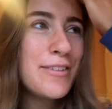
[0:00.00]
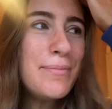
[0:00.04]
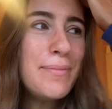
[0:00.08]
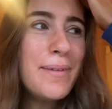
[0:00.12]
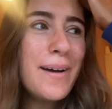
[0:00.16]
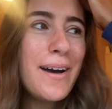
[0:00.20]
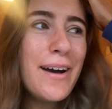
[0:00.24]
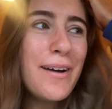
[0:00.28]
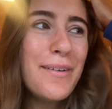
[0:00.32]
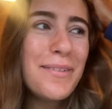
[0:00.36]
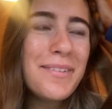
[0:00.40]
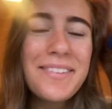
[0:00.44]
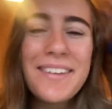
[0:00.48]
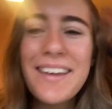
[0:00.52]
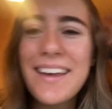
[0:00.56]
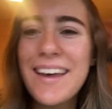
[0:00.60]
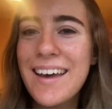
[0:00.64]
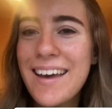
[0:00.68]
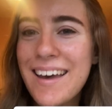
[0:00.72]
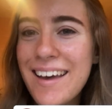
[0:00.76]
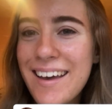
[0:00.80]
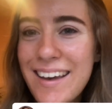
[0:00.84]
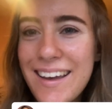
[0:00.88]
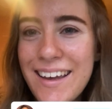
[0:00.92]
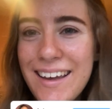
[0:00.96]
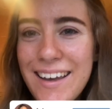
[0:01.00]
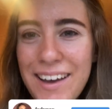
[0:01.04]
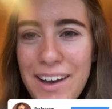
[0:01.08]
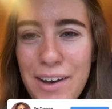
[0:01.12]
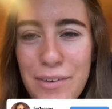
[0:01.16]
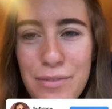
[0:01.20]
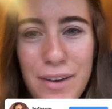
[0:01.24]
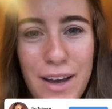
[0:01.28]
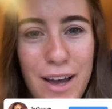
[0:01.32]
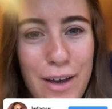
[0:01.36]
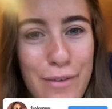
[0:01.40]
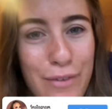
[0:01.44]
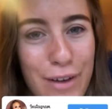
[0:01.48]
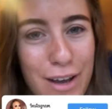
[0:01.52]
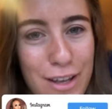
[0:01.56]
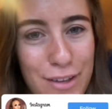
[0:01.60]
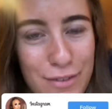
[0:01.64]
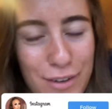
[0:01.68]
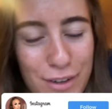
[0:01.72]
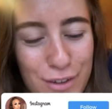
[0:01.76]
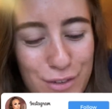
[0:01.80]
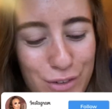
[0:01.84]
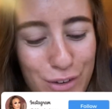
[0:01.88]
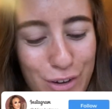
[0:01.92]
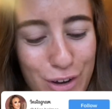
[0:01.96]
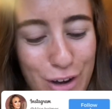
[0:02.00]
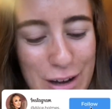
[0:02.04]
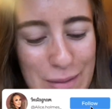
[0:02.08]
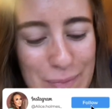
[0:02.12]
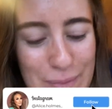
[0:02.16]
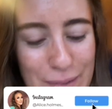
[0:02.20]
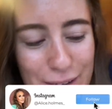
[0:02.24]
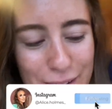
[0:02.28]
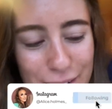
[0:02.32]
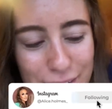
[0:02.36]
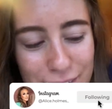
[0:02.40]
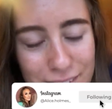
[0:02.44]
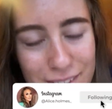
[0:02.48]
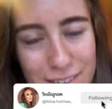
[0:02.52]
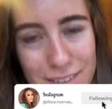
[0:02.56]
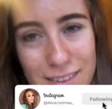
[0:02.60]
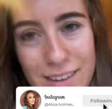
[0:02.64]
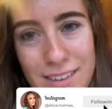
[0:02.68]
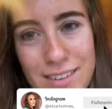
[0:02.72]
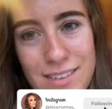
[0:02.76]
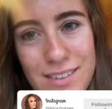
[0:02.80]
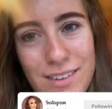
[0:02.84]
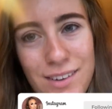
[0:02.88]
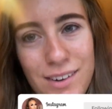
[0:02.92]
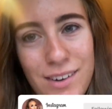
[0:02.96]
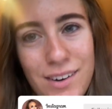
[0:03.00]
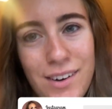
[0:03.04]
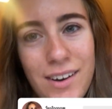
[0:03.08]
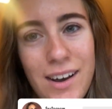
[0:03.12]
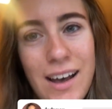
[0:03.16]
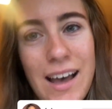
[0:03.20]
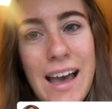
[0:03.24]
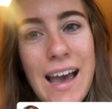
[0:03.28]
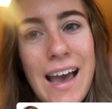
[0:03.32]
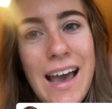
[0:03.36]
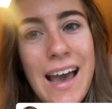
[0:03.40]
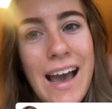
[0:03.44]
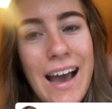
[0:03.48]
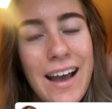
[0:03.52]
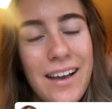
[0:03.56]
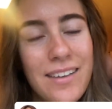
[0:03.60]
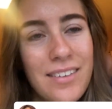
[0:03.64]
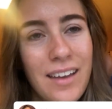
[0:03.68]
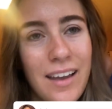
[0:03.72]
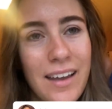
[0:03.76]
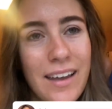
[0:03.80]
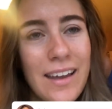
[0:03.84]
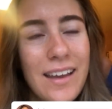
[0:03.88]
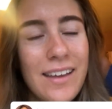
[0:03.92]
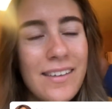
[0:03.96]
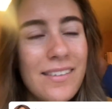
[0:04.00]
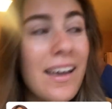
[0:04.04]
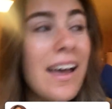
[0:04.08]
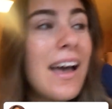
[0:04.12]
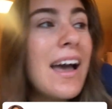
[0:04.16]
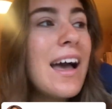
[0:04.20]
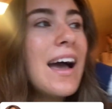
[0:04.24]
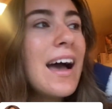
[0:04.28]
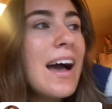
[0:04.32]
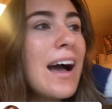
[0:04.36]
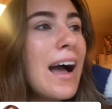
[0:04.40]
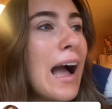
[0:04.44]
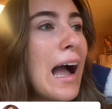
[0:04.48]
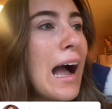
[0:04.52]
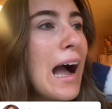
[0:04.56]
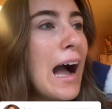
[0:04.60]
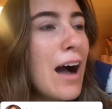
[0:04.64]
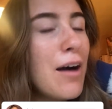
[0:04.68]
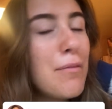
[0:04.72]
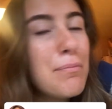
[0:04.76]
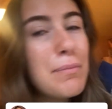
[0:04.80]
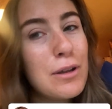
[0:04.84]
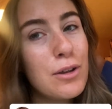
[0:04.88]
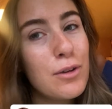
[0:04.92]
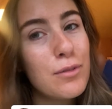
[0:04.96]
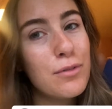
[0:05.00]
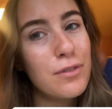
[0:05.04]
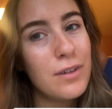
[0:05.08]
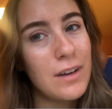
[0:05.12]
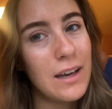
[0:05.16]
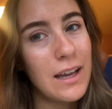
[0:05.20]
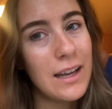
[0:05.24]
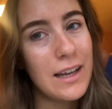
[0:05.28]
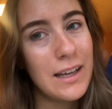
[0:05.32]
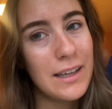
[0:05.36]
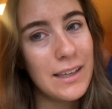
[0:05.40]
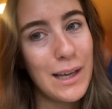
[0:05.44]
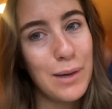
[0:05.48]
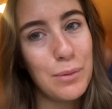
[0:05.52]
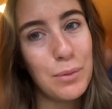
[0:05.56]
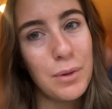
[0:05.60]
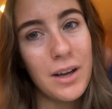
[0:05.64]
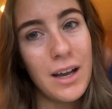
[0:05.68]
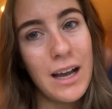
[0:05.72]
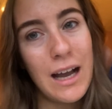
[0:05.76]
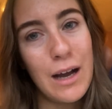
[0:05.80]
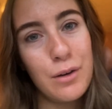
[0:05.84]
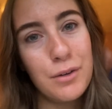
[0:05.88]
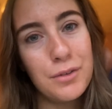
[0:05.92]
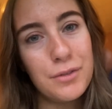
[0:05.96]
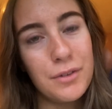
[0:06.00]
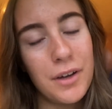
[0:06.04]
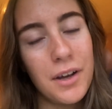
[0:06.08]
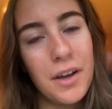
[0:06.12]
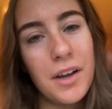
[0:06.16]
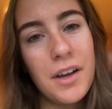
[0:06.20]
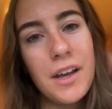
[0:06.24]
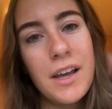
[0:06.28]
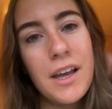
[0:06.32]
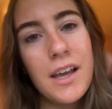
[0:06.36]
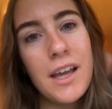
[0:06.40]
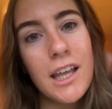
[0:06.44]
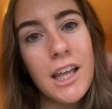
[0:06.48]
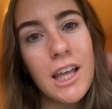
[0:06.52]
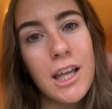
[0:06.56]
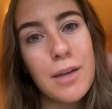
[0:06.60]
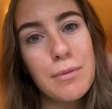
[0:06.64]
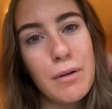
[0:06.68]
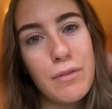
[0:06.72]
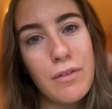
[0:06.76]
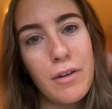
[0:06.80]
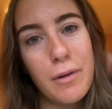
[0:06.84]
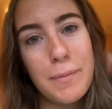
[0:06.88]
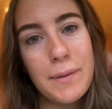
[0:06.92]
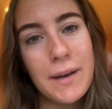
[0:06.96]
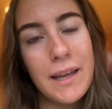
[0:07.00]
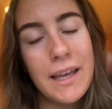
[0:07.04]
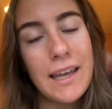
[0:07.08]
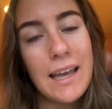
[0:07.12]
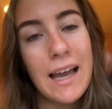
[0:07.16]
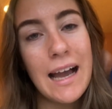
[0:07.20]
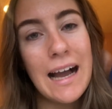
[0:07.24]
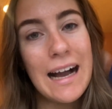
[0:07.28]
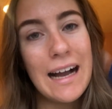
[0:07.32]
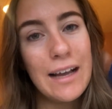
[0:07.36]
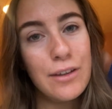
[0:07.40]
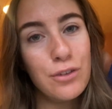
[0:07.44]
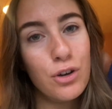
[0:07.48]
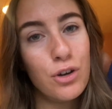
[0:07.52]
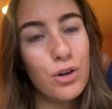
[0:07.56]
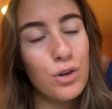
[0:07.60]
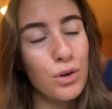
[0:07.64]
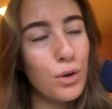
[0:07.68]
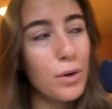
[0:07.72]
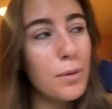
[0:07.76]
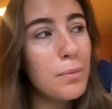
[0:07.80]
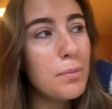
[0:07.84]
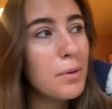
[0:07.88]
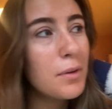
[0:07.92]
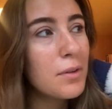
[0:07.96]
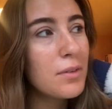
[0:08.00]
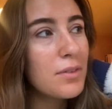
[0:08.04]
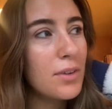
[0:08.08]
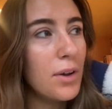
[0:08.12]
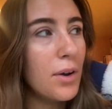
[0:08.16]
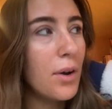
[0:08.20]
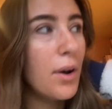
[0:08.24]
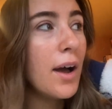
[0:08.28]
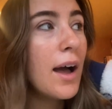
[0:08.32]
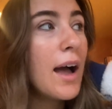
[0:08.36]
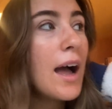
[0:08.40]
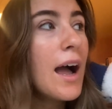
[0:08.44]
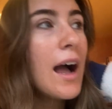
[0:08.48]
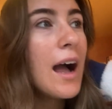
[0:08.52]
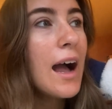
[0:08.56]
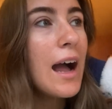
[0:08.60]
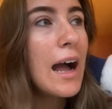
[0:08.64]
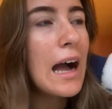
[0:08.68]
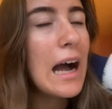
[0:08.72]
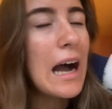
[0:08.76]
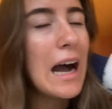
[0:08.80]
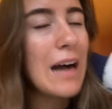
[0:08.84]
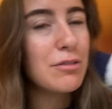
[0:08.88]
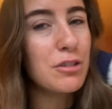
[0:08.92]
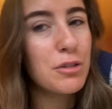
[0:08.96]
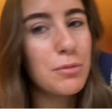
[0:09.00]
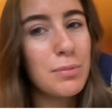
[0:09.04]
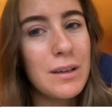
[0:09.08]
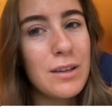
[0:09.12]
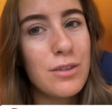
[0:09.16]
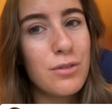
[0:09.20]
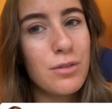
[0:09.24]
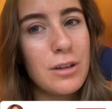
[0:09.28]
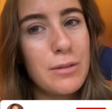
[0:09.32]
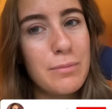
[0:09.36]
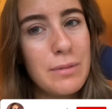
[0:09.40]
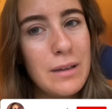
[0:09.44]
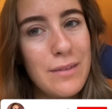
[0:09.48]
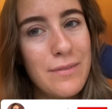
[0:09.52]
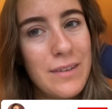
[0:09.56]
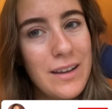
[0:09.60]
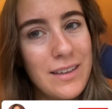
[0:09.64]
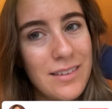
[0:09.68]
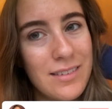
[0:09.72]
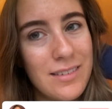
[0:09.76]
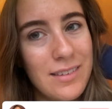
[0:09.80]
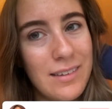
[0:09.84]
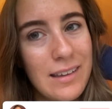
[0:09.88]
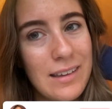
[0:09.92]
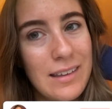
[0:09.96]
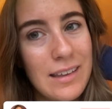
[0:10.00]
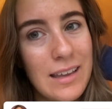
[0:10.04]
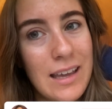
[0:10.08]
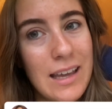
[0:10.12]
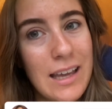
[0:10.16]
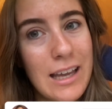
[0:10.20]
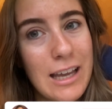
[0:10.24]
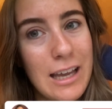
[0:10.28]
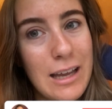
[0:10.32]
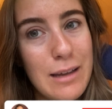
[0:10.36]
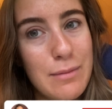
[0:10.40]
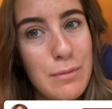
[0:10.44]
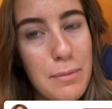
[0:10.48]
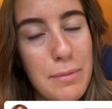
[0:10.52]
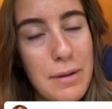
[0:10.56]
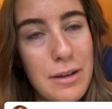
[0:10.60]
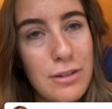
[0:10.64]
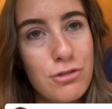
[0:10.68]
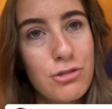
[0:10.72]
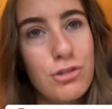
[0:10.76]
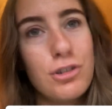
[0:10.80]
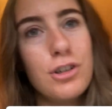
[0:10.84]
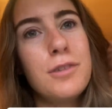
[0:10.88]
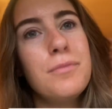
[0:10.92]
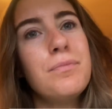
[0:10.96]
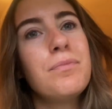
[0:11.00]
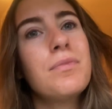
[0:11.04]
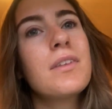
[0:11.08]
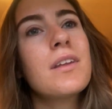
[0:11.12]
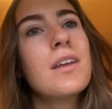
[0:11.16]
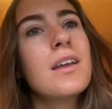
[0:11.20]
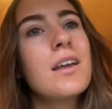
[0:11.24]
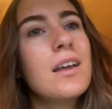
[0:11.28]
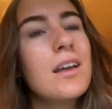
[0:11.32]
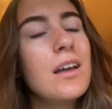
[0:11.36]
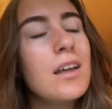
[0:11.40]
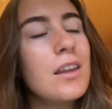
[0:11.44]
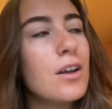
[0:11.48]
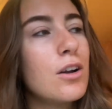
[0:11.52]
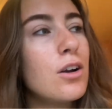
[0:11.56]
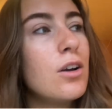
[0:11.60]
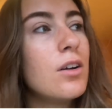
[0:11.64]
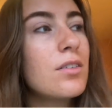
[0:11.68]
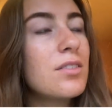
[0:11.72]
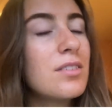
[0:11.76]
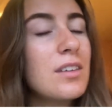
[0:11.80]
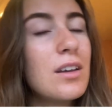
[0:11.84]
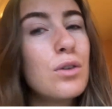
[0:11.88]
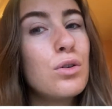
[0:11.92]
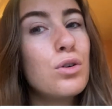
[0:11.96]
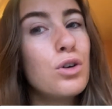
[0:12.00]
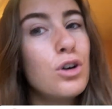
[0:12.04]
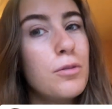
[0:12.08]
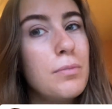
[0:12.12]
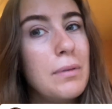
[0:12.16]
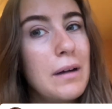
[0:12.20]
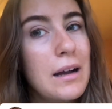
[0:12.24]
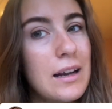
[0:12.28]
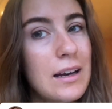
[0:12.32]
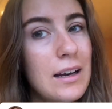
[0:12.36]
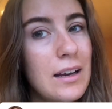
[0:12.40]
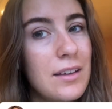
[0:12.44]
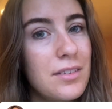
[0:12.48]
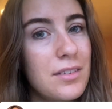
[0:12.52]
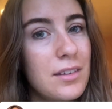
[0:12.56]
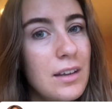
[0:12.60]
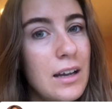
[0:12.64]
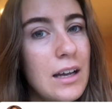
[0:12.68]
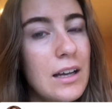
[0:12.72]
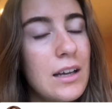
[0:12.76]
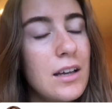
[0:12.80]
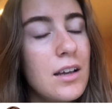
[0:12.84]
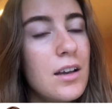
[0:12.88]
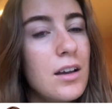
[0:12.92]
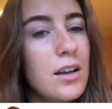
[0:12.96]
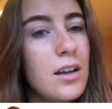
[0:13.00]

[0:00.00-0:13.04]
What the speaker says: birthday, 31st of October. Honestly, so excited. I have been up for like an hour, however, my family are not up, so I've just been doing a bit of editing in my bedroom. Yeah, the clocks did go back last night,